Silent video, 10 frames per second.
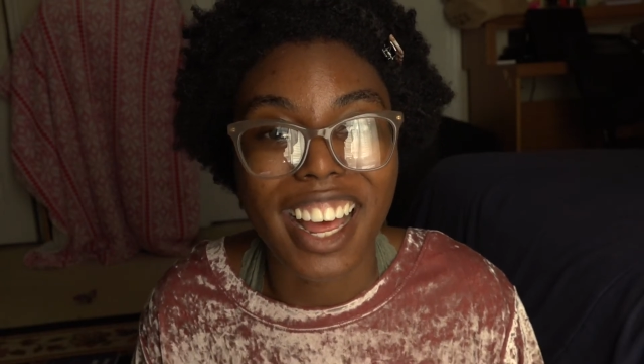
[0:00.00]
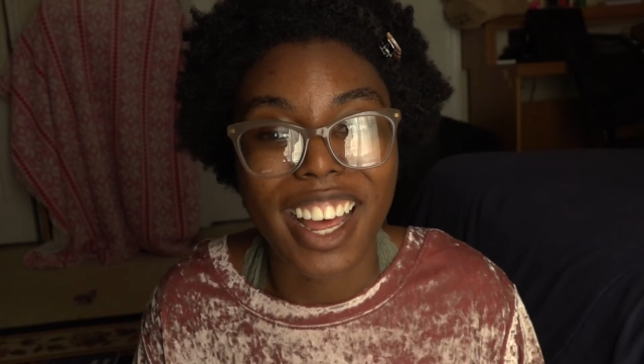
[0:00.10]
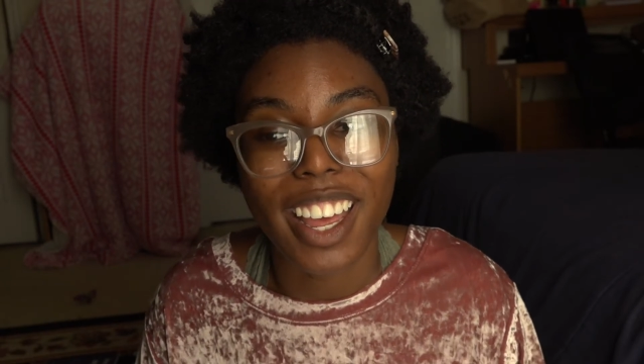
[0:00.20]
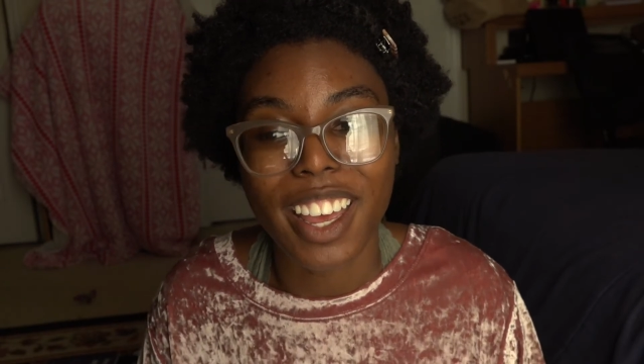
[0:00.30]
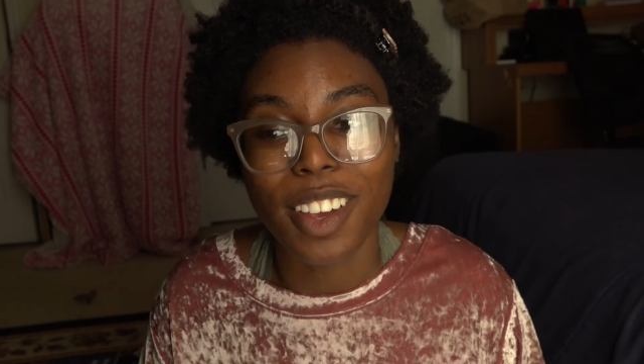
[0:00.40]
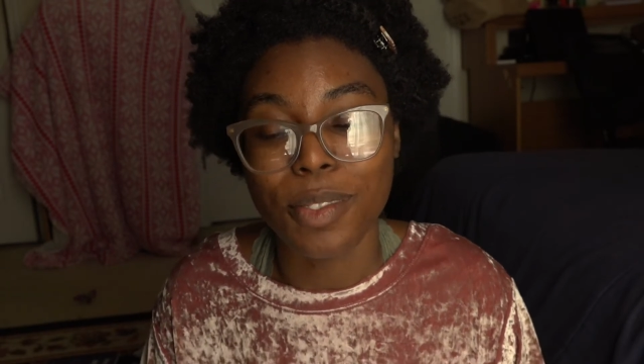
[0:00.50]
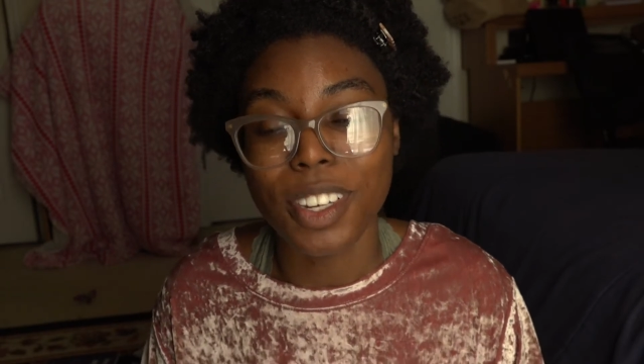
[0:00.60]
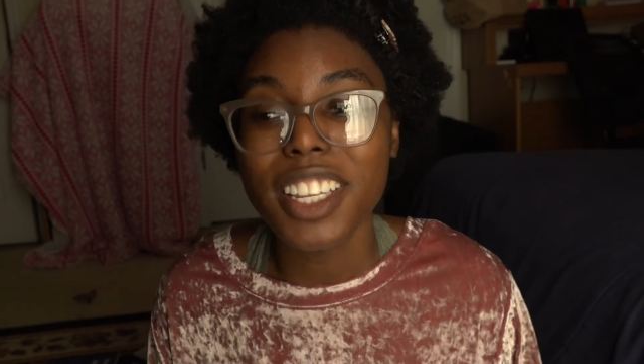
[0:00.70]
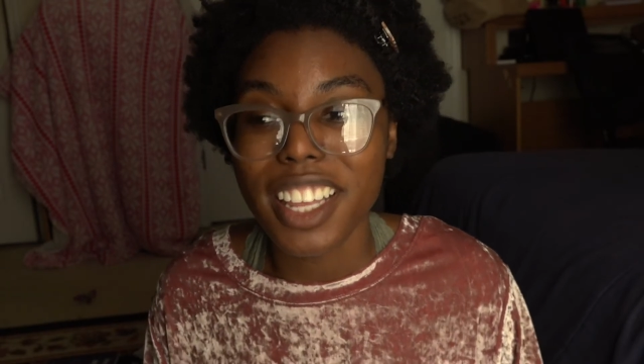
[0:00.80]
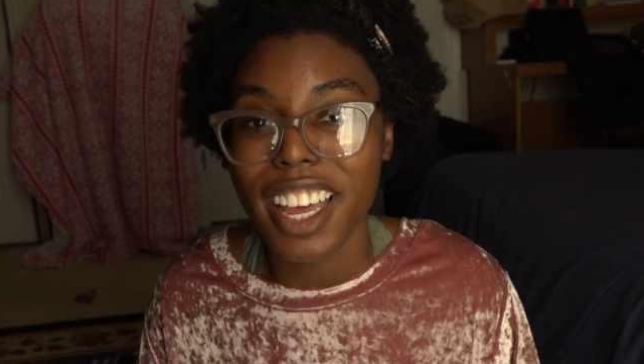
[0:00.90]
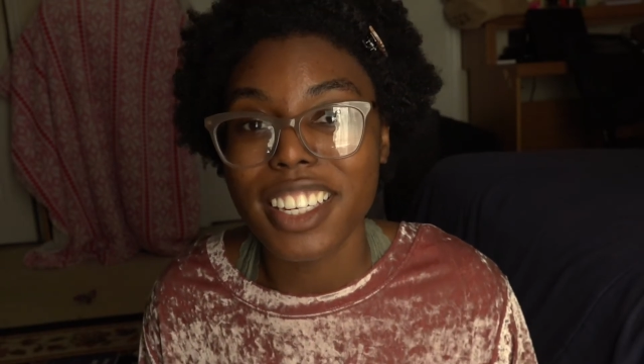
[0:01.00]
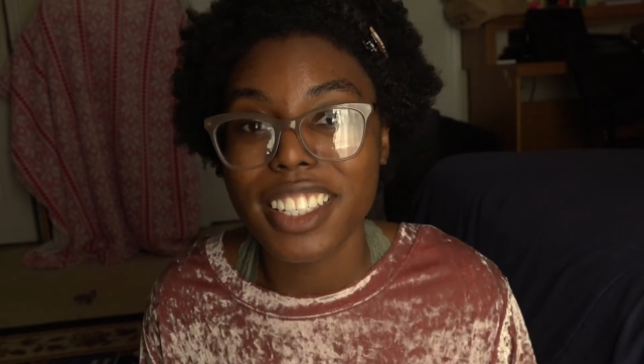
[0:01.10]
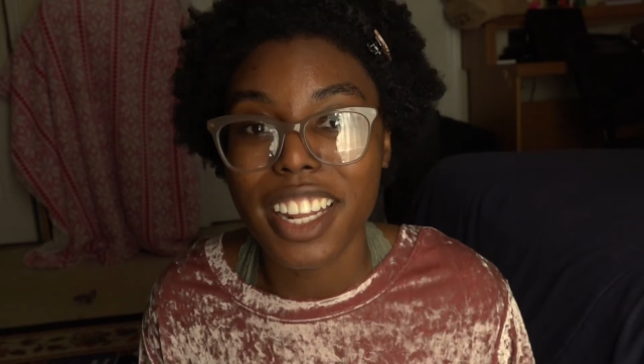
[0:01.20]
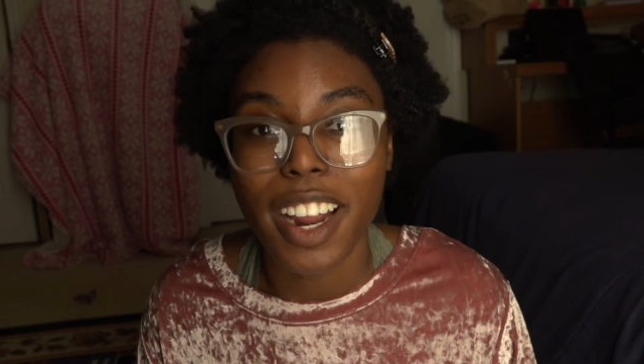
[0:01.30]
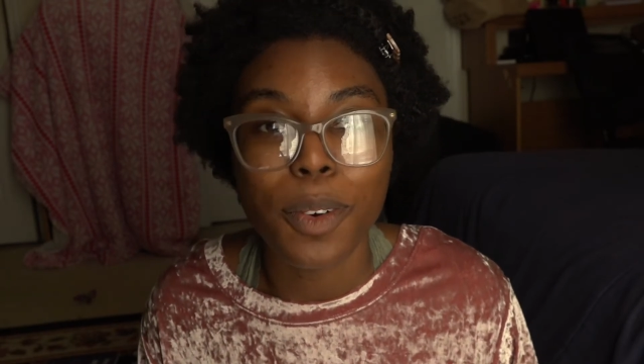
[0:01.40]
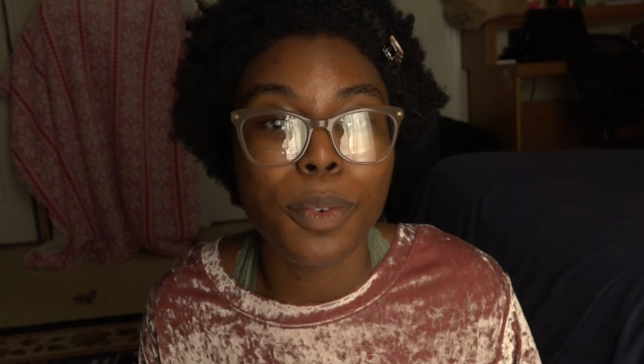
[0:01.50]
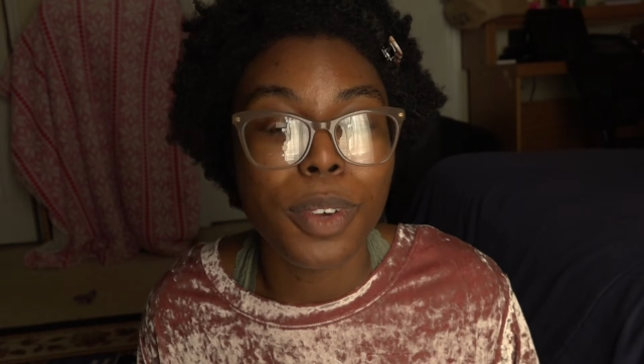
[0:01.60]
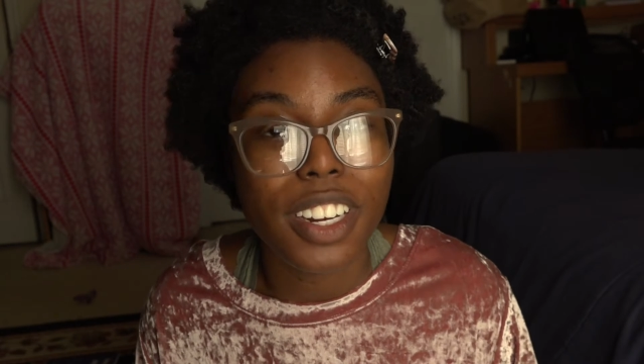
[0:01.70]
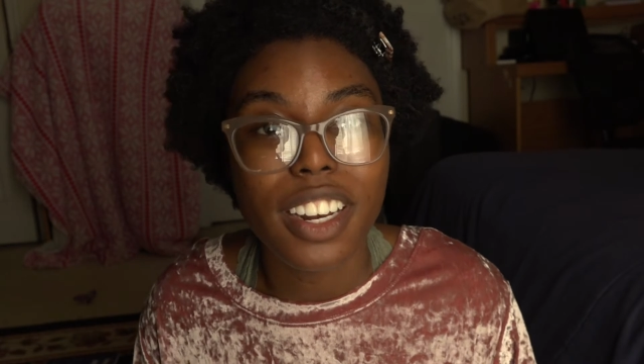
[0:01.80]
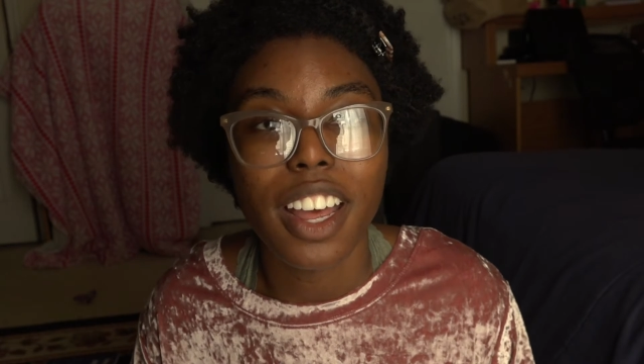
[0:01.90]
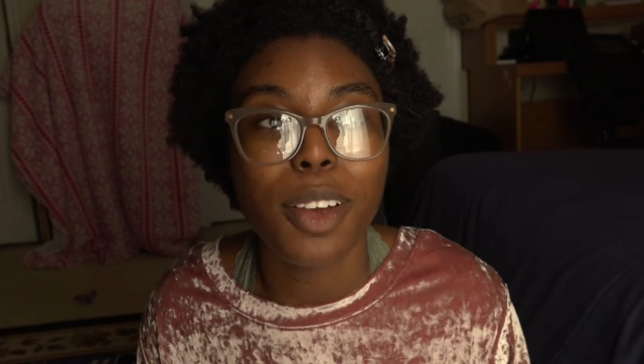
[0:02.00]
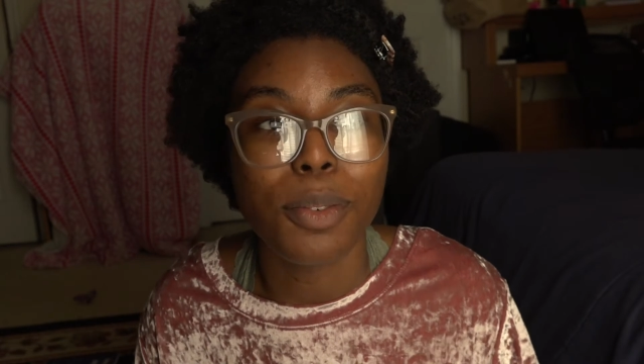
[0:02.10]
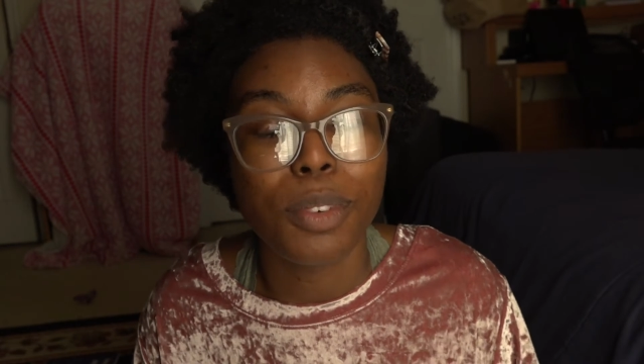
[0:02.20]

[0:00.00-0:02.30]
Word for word: I realized that I would not